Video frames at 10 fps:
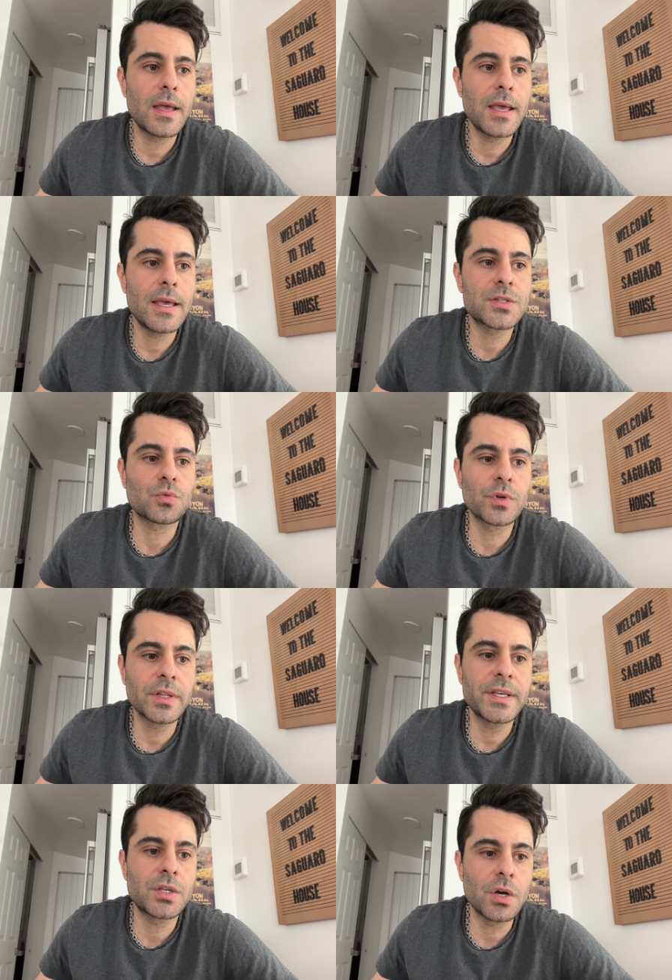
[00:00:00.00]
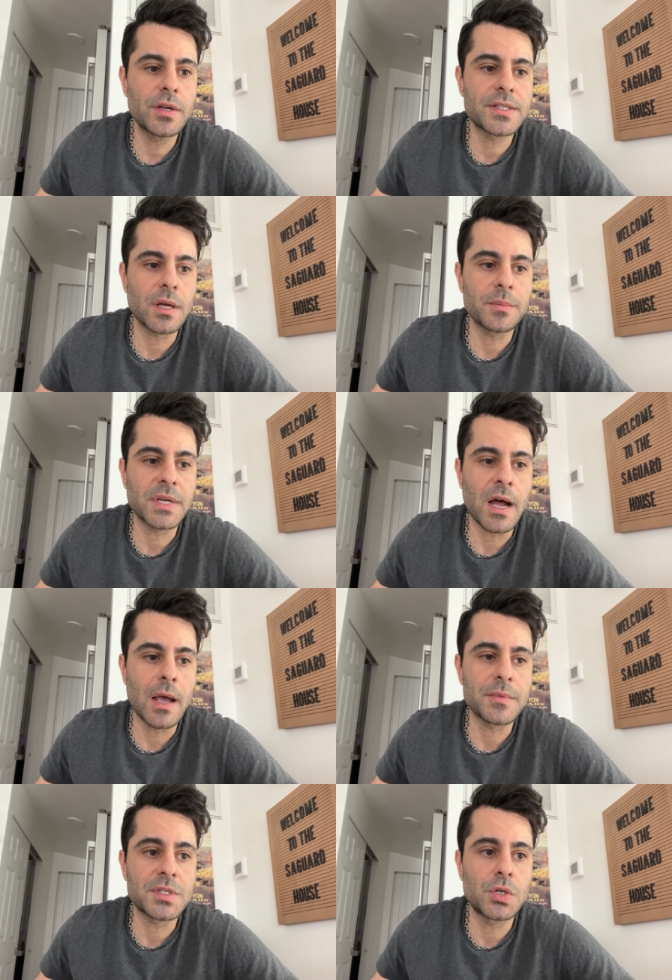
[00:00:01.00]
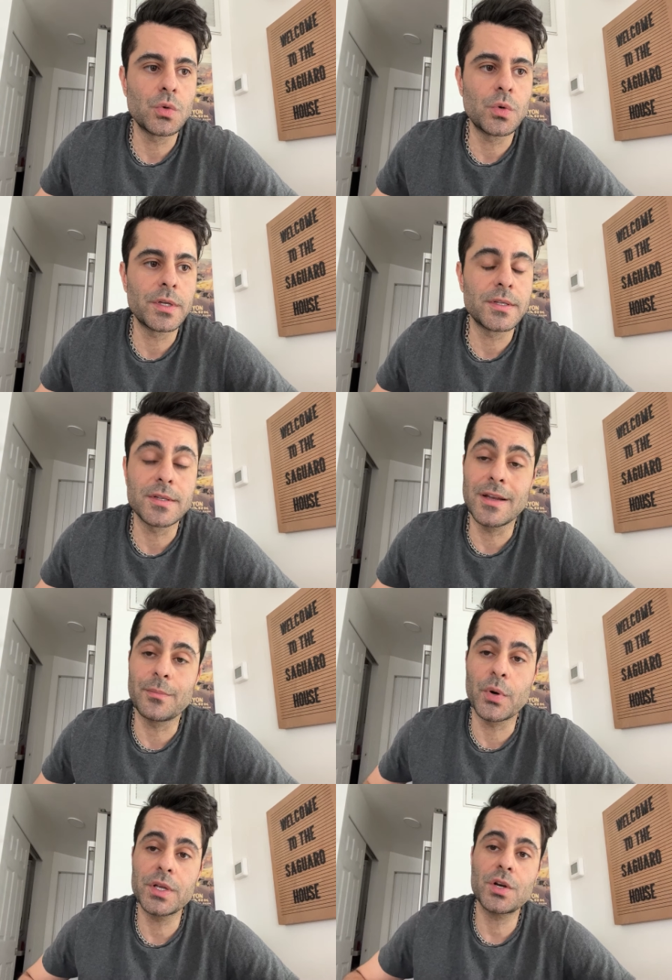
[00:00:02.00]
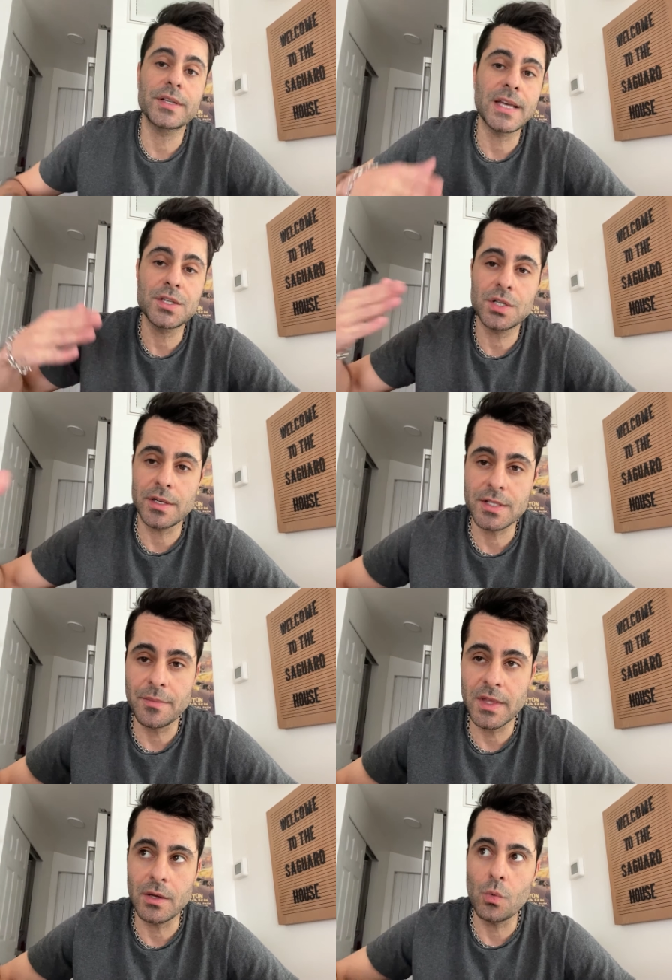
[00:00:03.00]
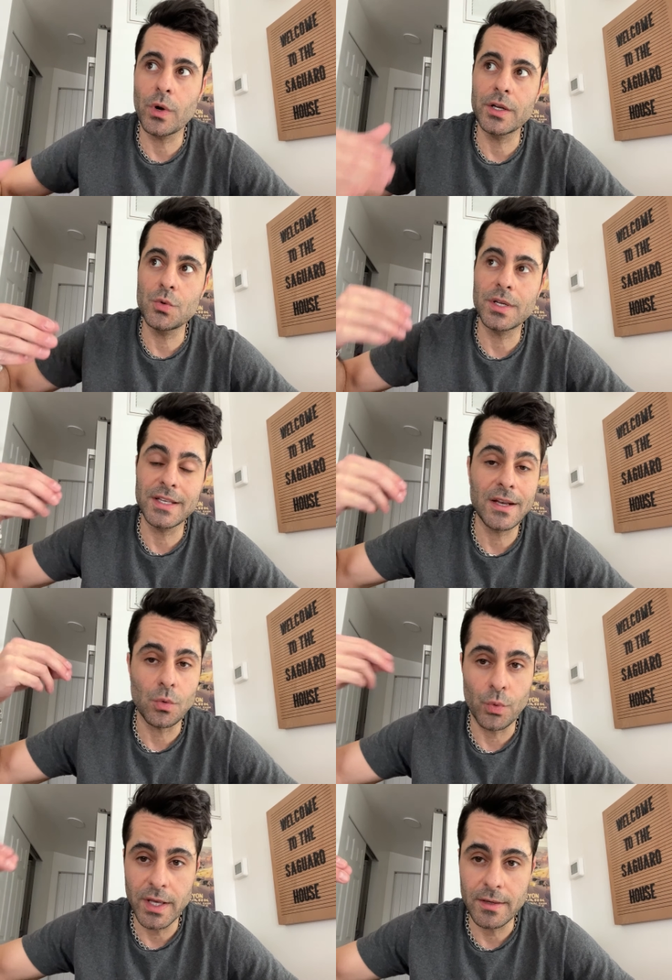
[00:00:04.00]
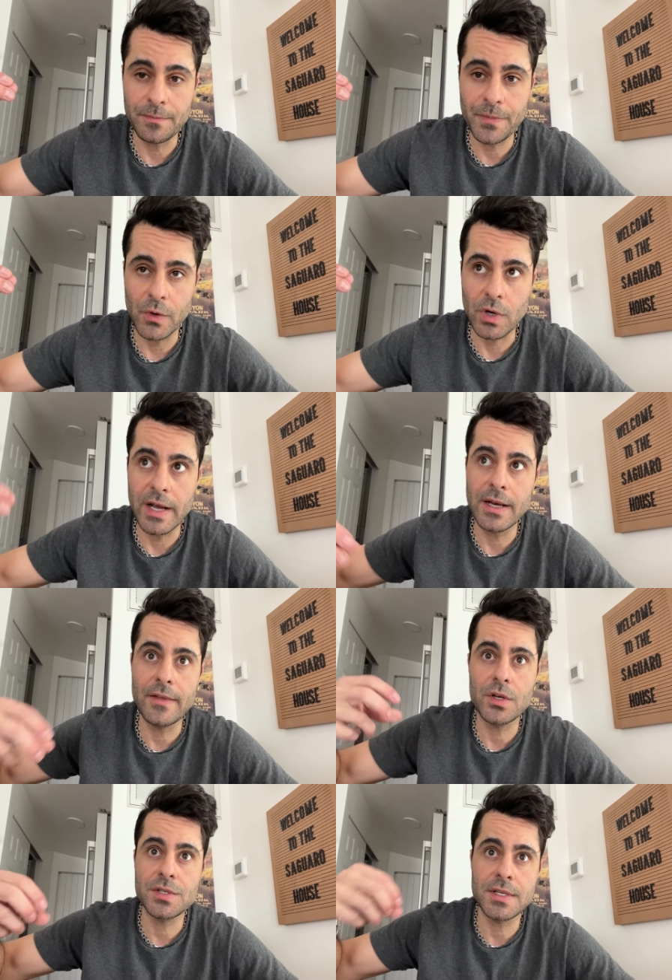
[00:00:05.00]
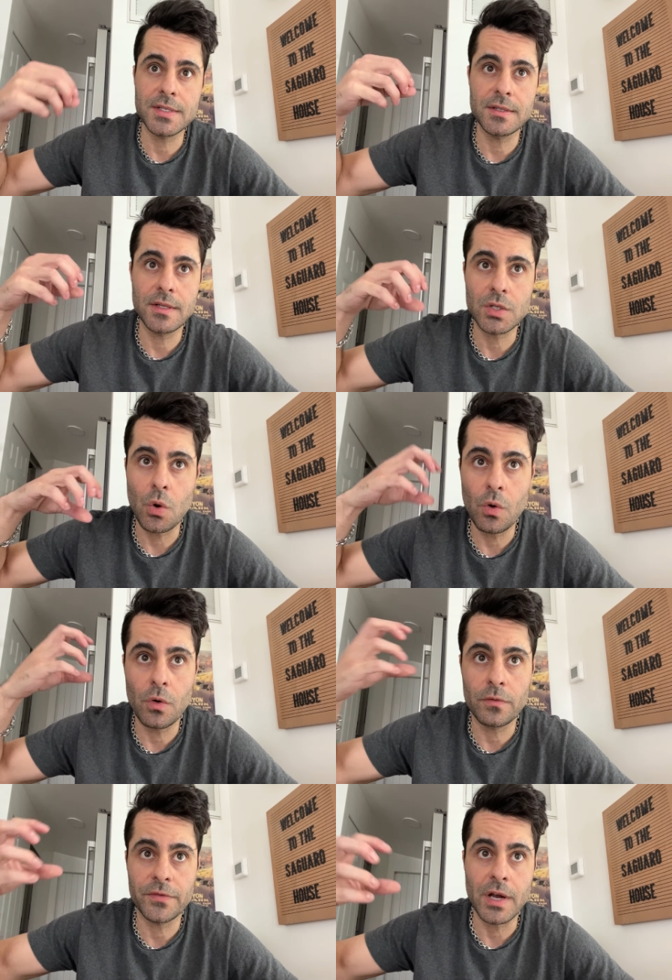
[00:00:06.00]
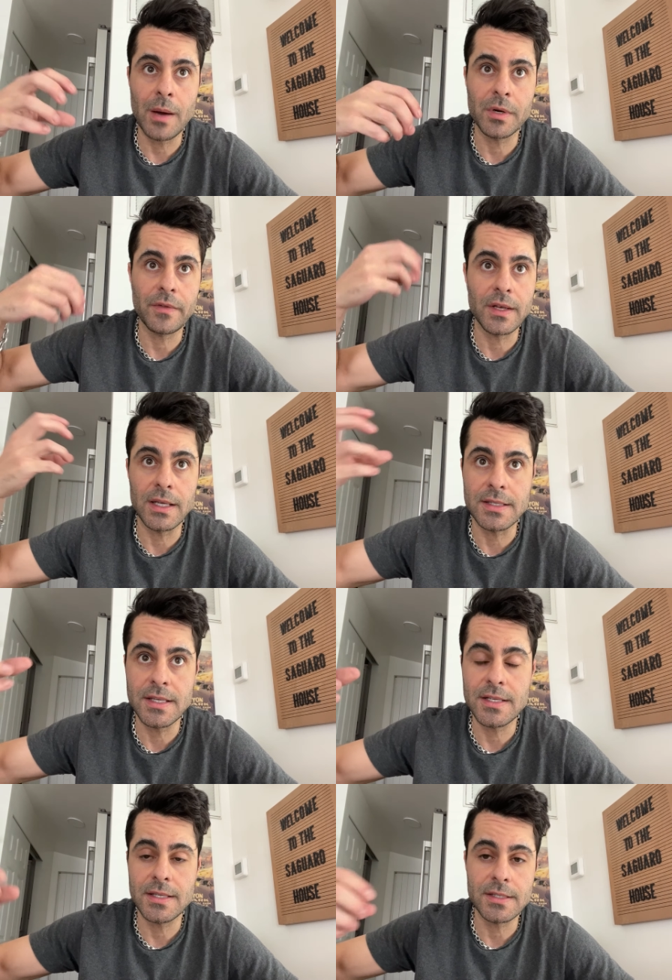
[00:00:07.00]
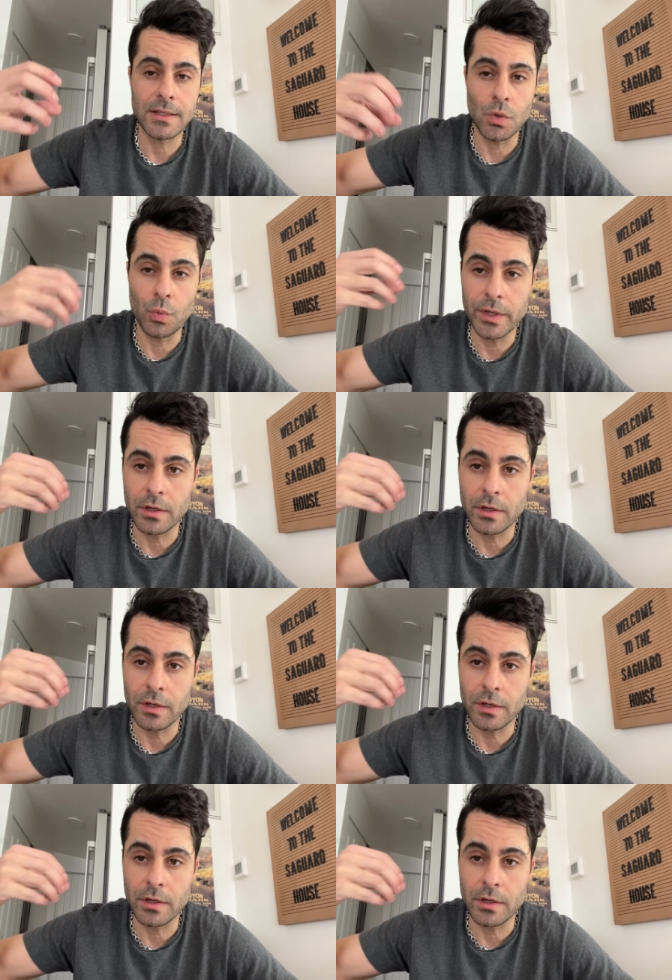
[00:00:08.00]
It's really good sometimes to put your attention on something where you can get a win, right? And there's this this whole phenomenon that exists. It's like the winner